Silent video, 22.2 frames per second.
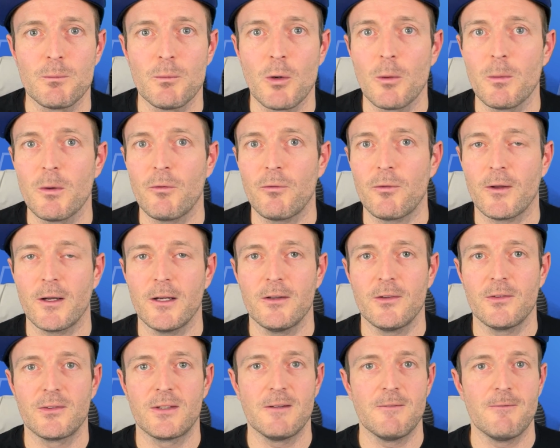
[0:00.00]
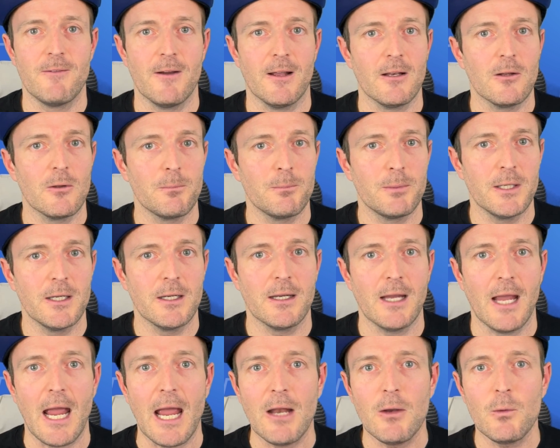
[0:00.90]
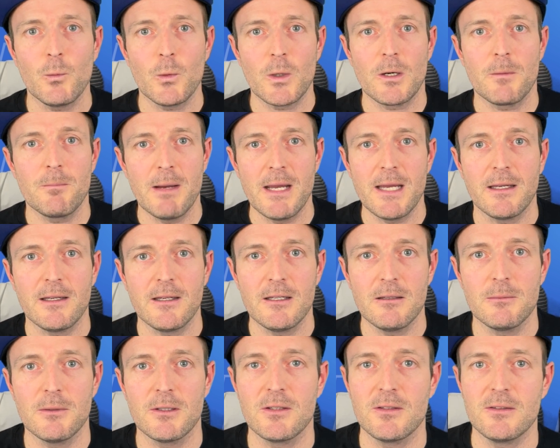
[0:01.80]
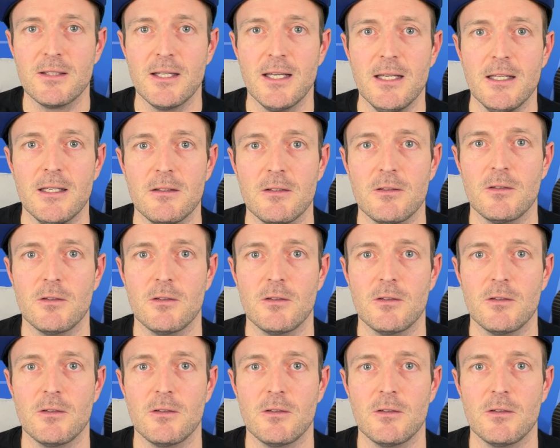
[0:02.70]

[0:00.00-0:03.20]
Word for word: MobiFlight is developing, and we're making mistakes,